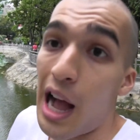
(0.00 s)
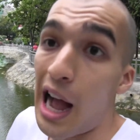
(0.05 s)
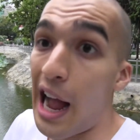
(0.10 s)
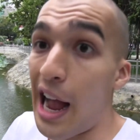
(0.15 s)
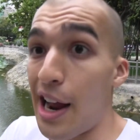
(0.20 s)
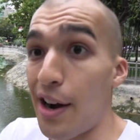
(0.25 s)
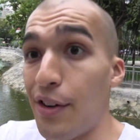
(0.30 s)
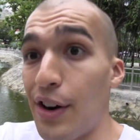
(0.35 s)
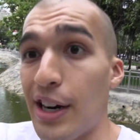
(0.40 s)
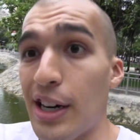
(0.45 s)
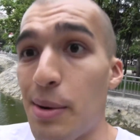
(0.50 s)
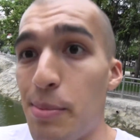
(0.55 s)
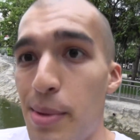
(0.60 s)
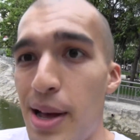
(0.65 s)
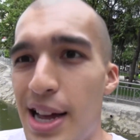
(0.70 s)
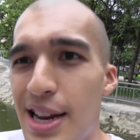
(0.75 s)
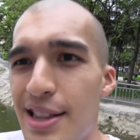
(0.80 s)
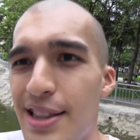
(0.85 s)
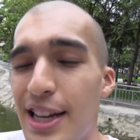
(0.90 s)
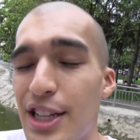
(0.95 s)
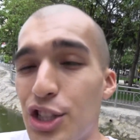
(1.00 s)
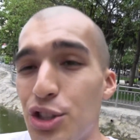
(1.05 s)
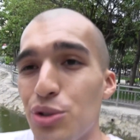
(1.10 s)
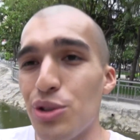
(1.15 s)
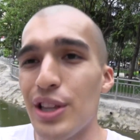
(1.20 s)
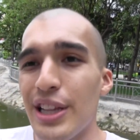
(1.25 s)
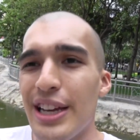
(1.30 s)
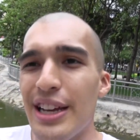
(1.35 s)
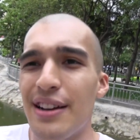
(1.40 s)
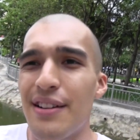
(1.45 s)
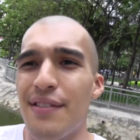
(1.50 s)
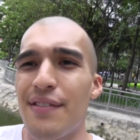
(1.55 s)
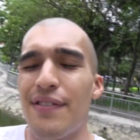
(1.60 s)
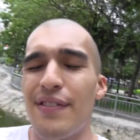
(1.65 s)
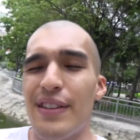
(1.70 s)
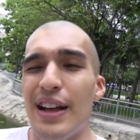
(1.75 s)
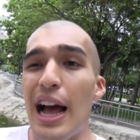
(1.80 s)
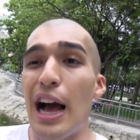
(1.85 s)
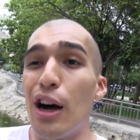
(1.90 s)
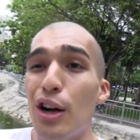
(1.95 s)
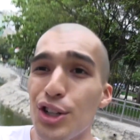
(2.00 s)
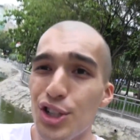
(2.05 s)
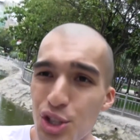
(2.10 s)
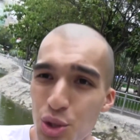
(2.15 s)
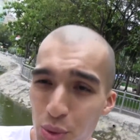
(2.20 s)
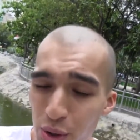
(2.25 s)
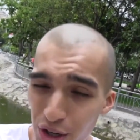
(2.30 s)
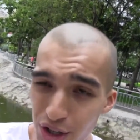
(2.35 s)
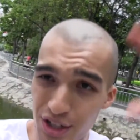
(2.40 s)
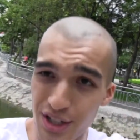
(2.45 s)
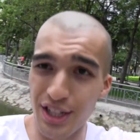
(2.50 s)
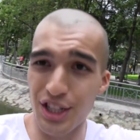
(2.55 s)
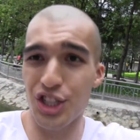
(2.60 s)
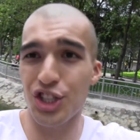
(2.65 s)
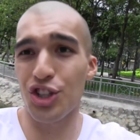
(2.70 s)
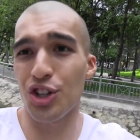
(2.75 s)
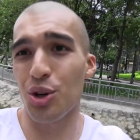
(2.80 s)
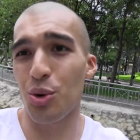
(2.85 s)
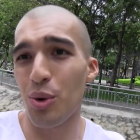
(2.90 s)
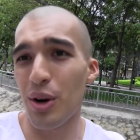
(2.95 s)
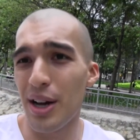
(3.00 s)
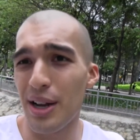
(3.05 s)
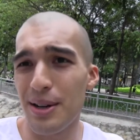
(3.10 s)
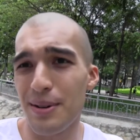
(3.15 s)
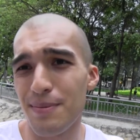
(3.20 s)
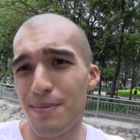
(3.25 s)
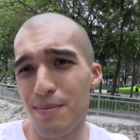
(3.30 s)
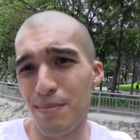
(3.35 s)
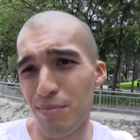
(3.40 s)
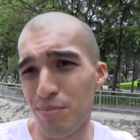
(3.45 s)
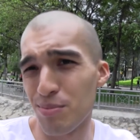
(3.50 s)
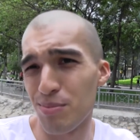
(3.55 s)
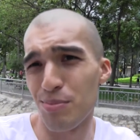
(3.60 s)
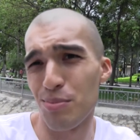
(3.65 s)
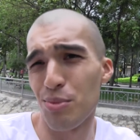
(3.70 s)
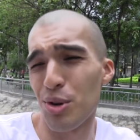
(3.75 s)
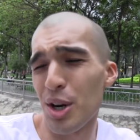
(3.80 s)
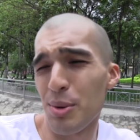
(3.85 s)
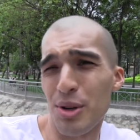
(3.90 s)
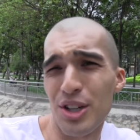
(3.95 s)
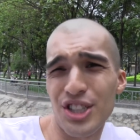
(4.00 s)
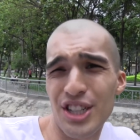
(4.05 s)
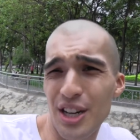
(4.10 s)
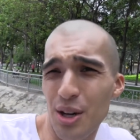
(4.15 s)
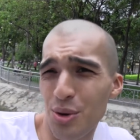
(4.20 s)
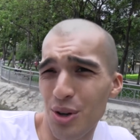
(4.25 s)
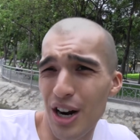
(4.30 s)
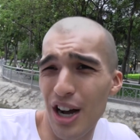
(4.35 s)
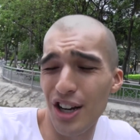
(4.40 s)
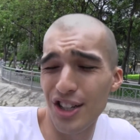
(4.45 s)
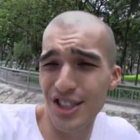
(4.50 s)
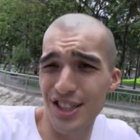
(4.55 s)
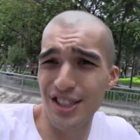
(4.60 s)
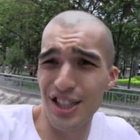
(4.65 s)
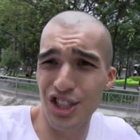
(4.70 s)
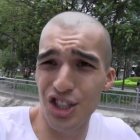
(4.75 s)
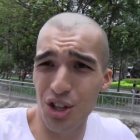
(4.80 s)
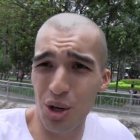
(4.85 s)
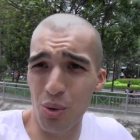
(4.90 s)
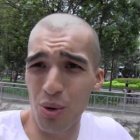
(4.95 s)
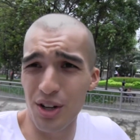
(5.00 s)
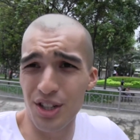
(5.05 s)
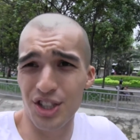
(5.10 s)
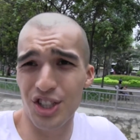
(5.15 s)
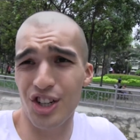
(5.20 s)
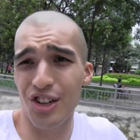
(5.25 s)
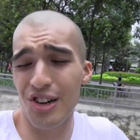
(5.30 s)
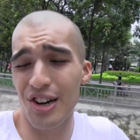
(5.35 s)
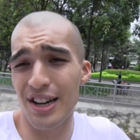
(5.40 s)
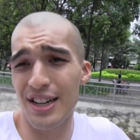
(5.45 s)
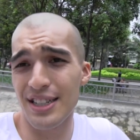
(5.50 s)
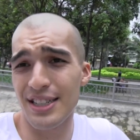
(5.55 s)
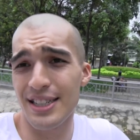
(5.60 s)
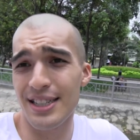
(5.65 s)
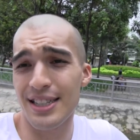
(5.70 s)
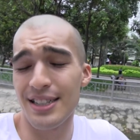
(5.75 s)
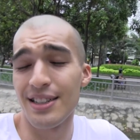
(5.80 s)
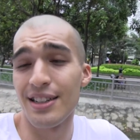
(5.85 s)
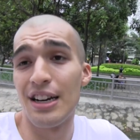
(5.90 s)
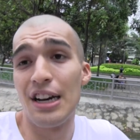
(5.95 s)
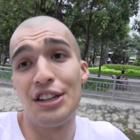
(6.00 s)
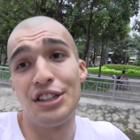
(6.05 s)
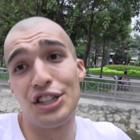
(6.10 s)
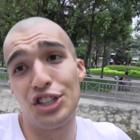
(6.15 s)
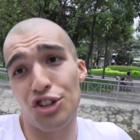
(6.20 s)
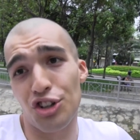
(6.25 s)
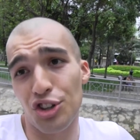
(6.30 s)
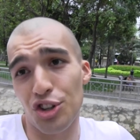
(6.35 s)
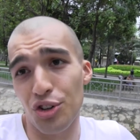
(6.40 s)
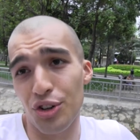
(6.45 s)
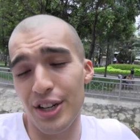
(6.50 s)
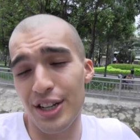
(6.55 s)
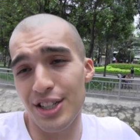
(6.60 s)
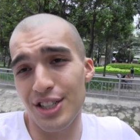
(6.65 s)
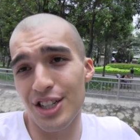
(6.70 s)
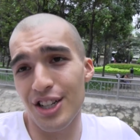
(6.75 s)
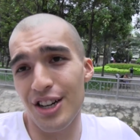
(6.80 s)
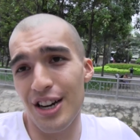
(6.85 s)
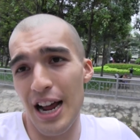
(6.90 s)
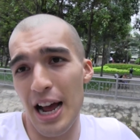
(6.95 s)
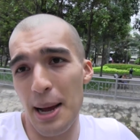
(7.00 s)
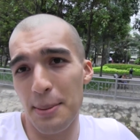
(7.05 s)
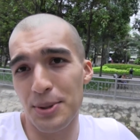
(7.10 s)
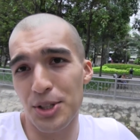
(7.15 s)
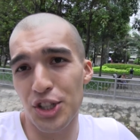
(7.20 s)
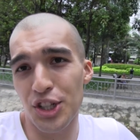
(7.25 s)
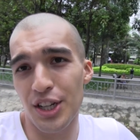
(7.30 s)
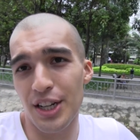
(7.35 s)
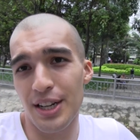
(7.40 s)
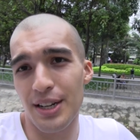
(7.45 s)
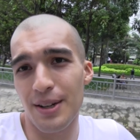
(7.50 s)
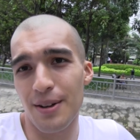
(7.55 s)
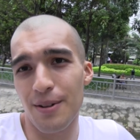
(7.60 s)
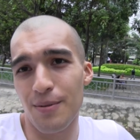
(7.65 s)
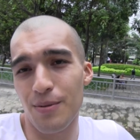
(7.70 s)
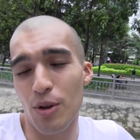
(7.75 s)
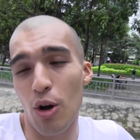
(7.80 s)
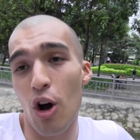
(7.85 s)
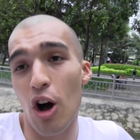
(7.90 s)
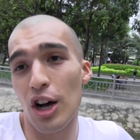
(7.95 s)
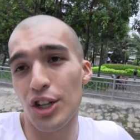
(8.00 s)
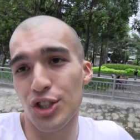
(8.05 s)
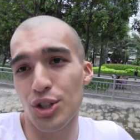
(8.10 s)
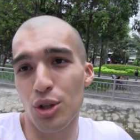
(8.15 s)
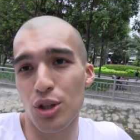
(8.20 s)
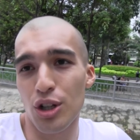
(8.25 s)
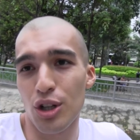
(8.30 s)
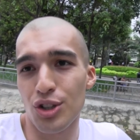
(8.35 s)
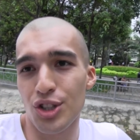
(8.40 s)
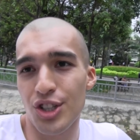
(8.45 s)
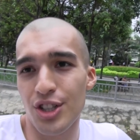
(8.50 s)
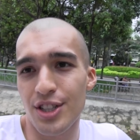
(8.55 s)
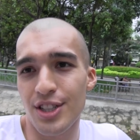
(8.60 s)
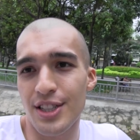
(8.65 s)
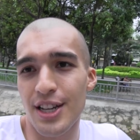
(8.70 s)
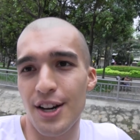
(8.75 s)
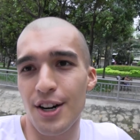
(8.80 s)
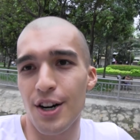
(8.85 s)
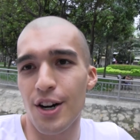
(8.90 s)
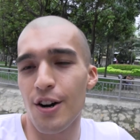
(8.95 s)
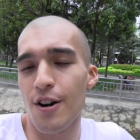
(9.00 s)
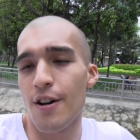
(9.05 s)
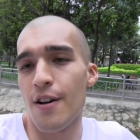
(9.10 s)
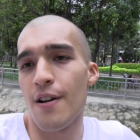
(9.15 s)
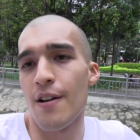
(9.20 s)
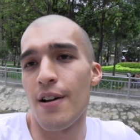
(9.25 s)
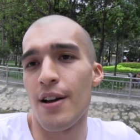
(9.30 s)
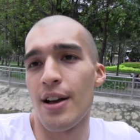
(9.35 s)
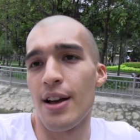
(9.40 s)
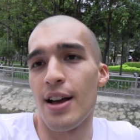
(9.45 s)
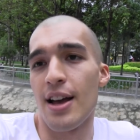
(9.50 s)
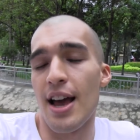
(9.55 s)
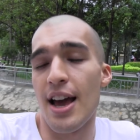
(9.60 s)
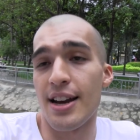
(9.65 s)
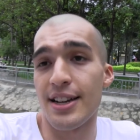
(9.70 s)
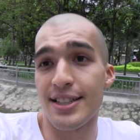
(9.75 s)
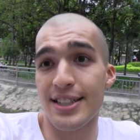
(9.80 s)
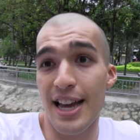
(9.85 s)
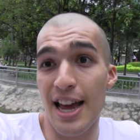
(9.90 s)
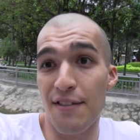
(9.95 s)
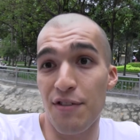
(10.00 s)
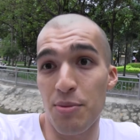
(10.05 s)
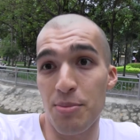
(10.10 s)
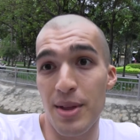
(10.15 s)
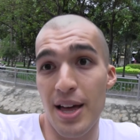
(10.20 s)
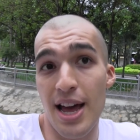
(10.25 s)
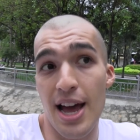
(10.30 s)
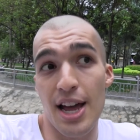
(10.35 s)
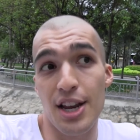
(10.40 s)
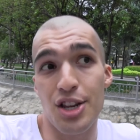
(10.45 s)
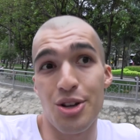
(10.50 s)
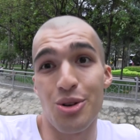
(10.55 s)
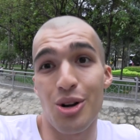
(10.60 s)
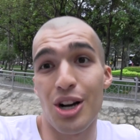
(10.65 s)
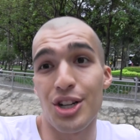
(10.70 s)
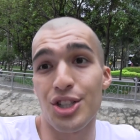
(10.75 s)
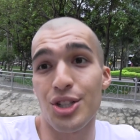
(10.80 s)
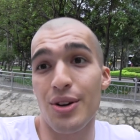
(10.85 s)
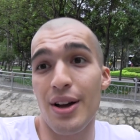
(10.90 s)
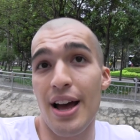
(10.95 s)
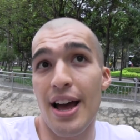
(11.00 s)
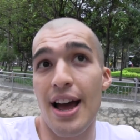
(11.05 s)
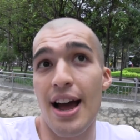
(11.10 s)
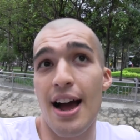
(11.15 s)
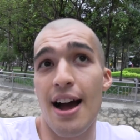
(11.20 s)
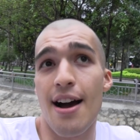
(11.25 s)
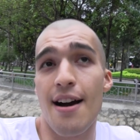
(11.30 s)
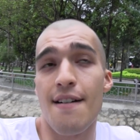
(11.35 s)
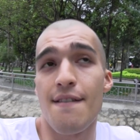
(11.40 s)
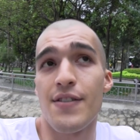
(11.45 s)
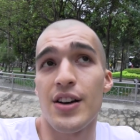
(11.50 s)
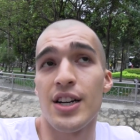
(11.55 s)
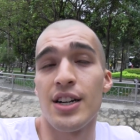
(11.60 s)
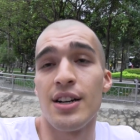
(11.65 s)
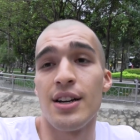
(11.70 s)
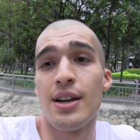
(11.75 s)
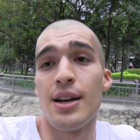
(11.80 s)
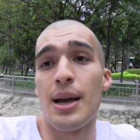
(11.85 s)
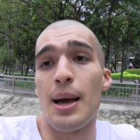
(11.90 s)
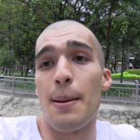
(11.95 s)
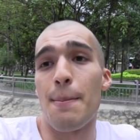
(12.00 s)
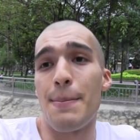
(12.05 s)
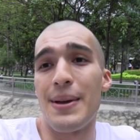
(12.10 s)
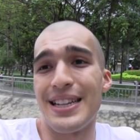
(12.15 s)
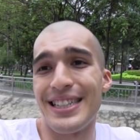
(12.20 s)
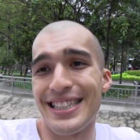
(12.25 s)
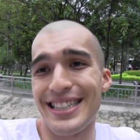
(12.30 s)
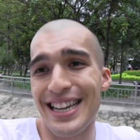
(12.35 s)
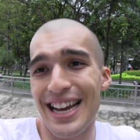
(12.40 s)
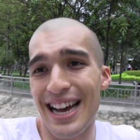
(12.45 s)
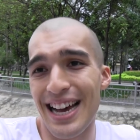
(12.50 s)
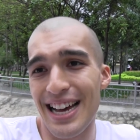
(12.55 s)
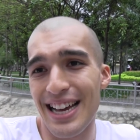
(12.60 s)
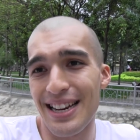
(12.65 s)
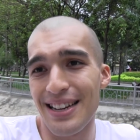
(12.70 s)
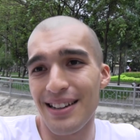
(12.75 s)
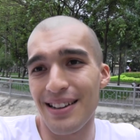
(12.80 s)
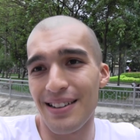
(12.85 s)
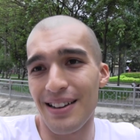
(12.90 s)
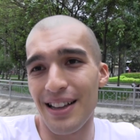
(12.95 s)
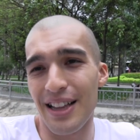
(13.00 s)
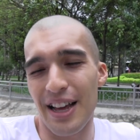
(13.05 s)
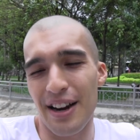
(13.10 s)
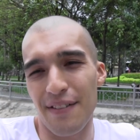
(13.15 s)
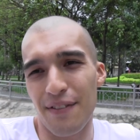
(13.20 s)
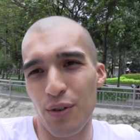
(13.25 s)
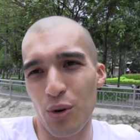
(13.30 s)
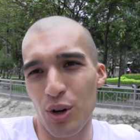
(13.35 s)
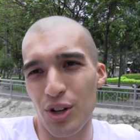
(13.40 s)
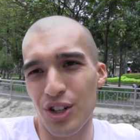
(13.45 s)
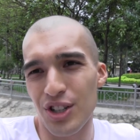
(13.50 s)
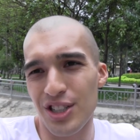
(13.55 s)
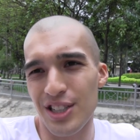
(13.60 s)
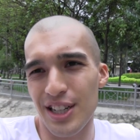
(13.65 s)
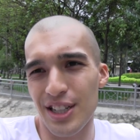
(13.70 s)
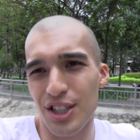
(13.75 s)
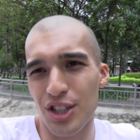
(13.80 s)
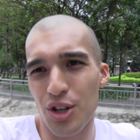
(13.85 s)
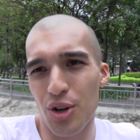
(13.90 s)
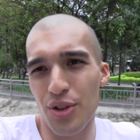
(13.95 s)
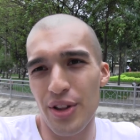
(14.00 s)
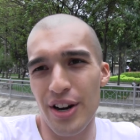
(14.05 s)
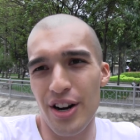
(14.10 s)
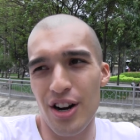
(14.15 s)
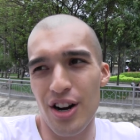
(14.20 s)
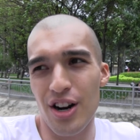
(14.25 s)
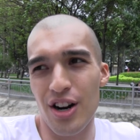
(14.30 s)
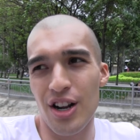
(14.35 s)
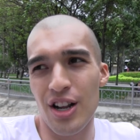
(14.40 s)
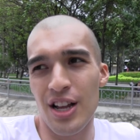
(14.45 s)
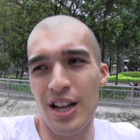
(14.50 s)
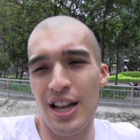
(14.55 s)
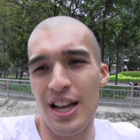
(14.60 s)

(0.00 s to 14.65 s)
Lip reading: I recommend that you live elsewhere in District 1. Pretty much anywhere else in District 1 is great. District 3 is a good option, also close to the center. And aside from that, you also have Bintan. A lot of foreigners like to go there.